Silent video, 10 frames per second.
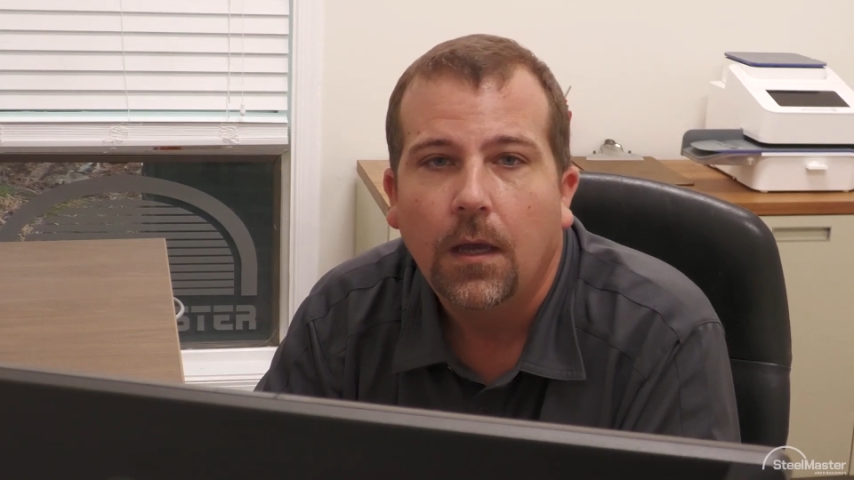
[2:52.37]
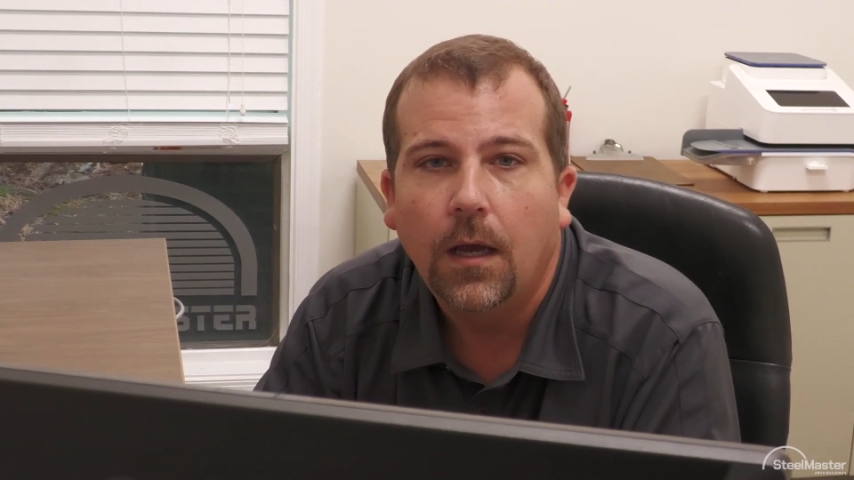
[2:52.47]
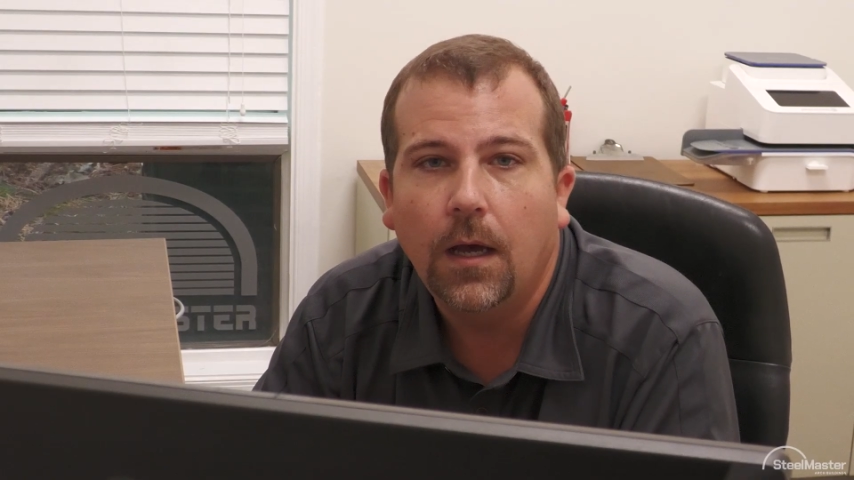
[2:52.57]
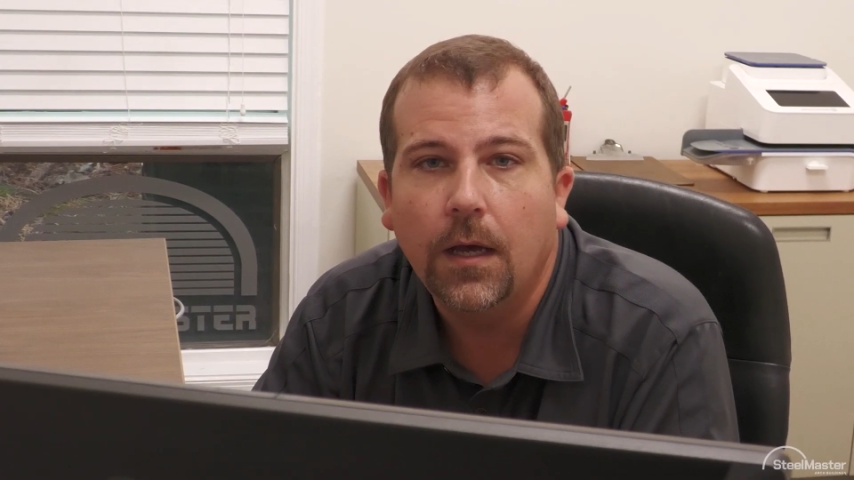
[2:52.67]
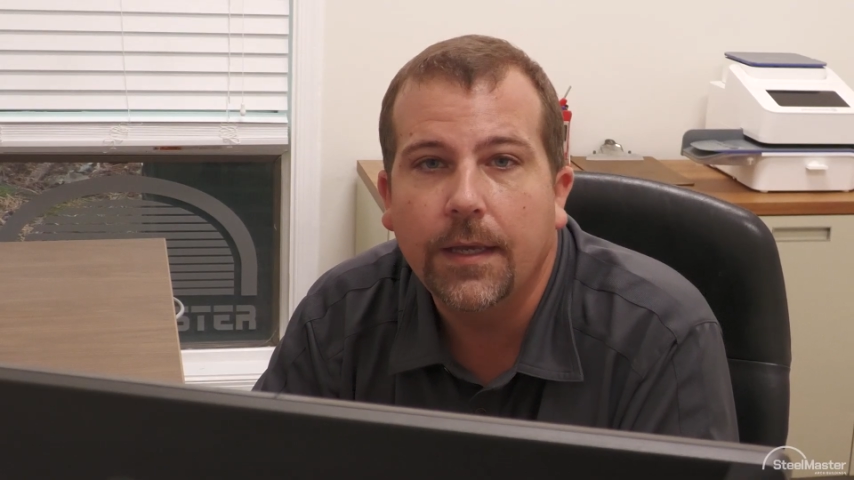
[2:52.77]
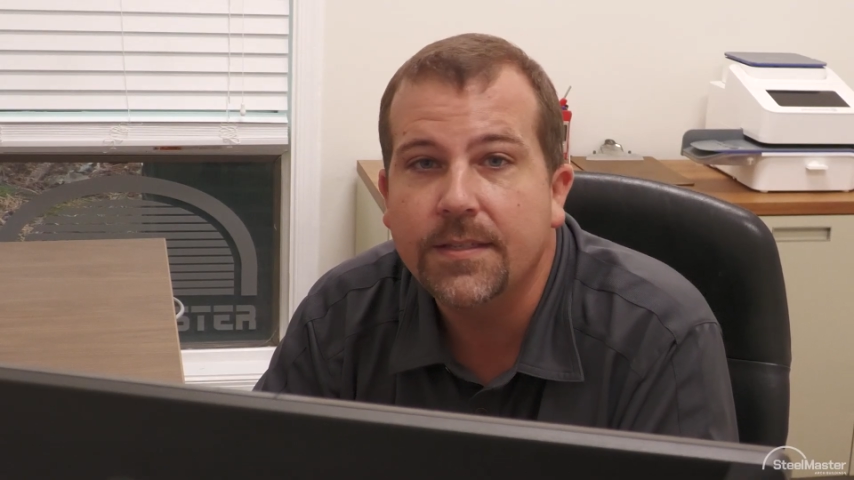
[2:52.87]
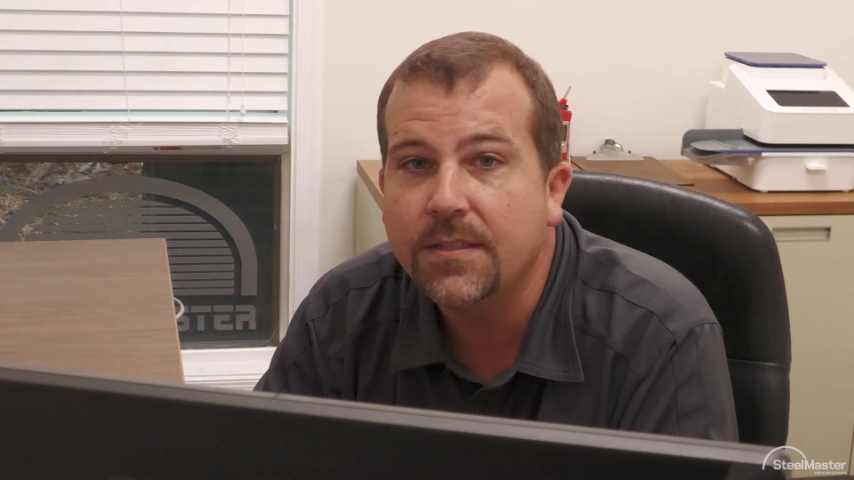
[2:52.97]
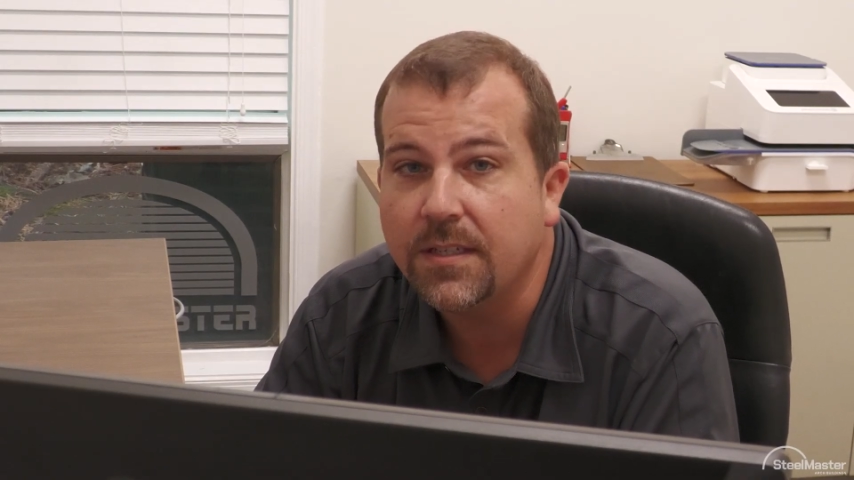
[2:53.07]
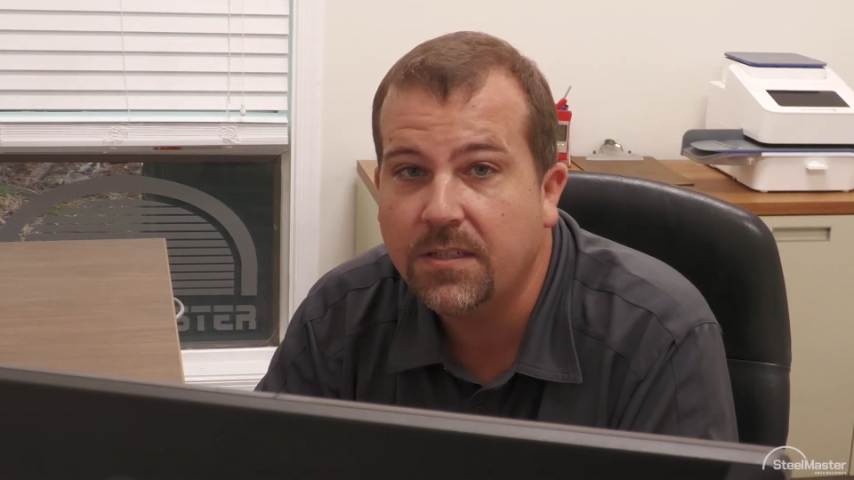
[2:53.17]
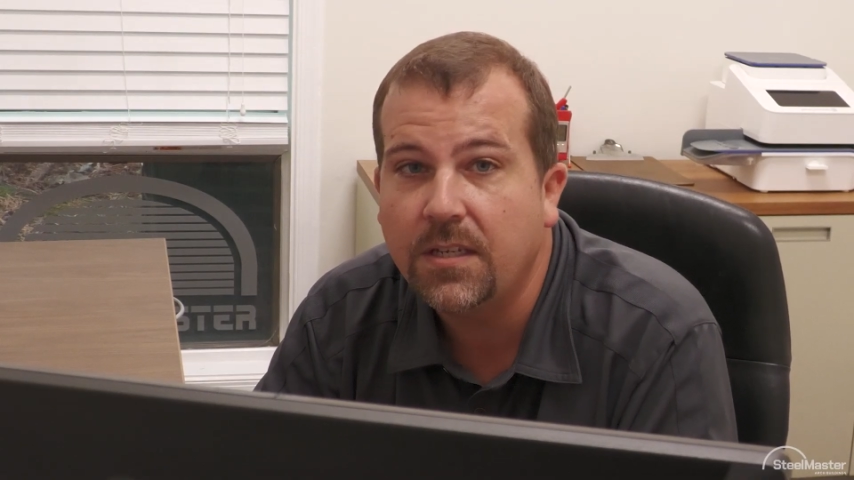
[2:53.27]
and
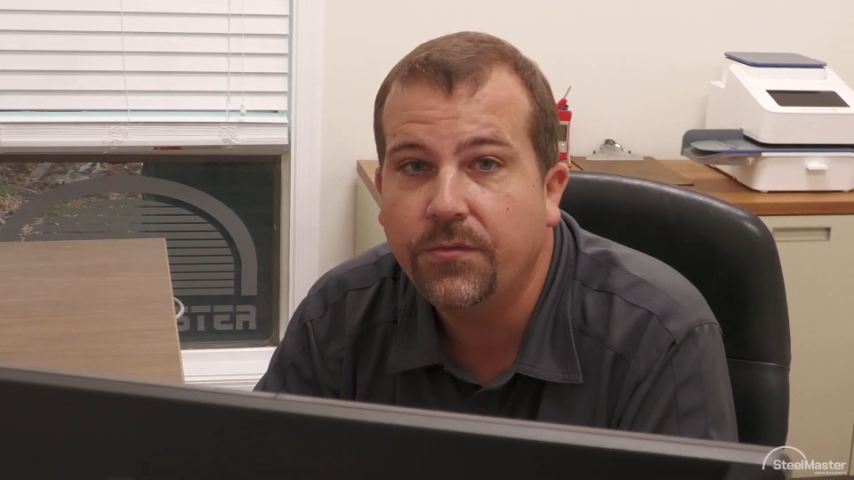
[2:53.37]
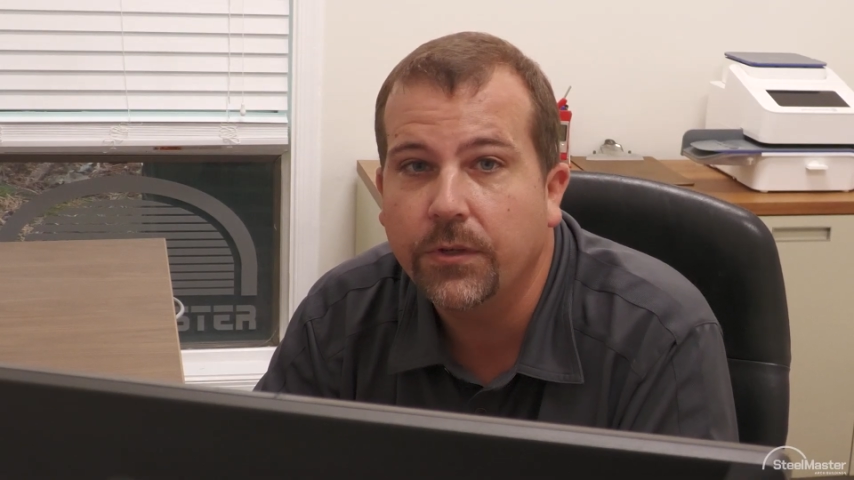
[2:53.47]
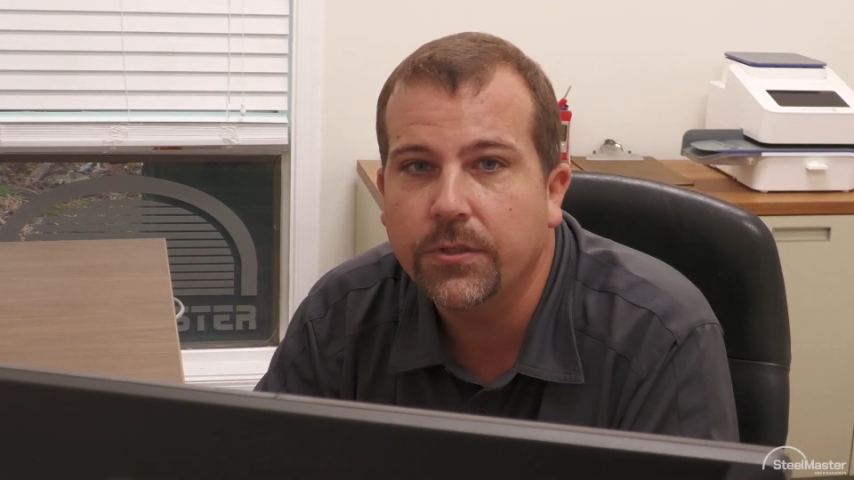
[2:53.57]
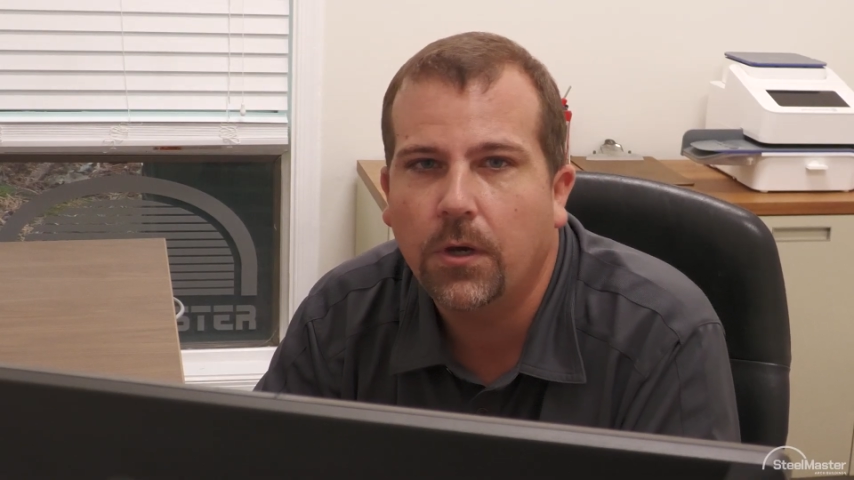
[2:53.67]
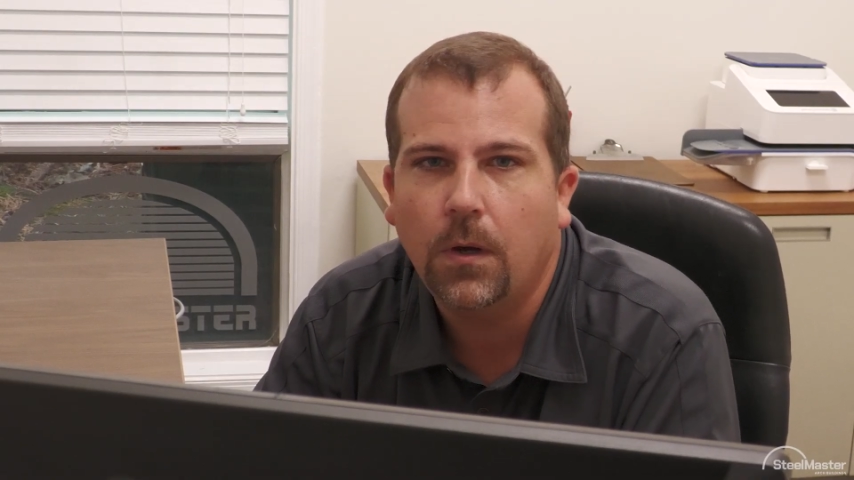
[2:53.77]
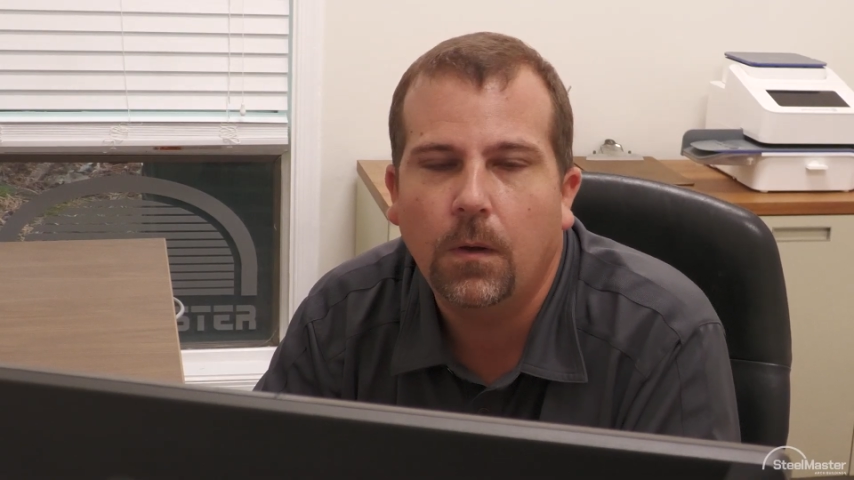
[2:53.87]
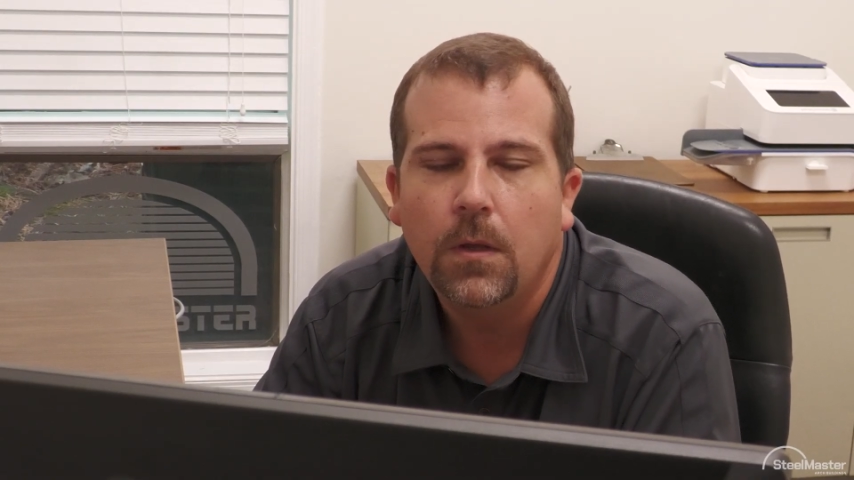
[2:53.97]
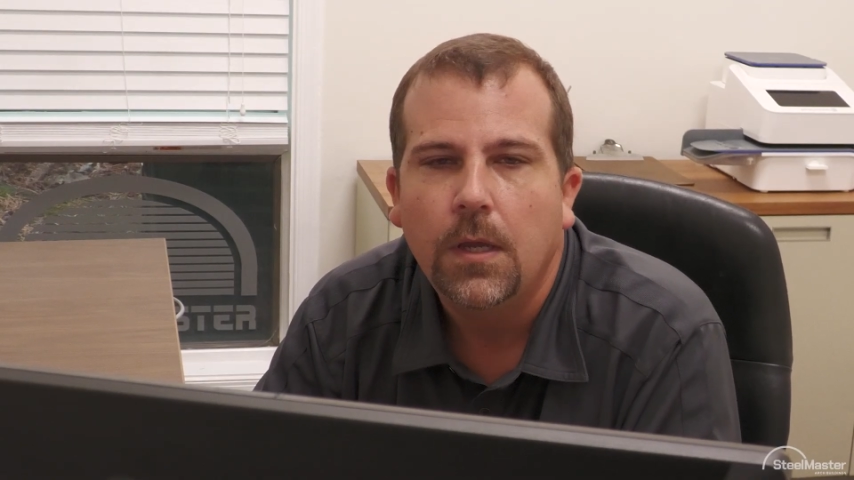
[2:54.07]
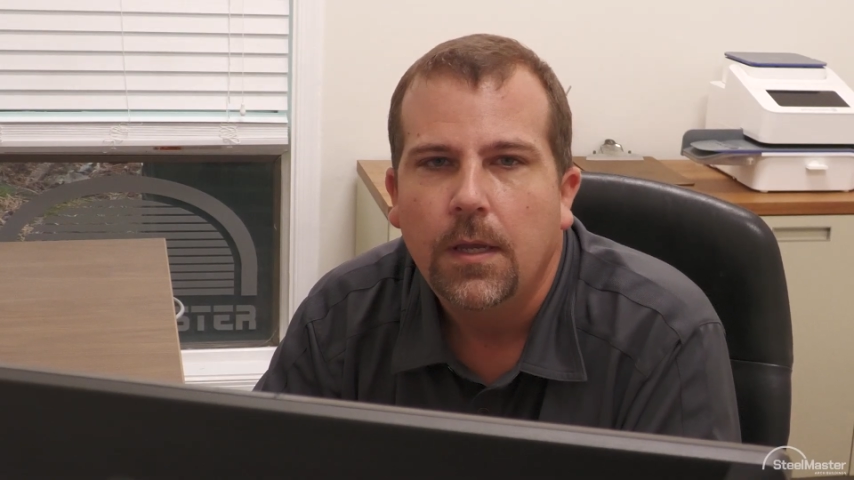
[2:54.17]
16 foot tall,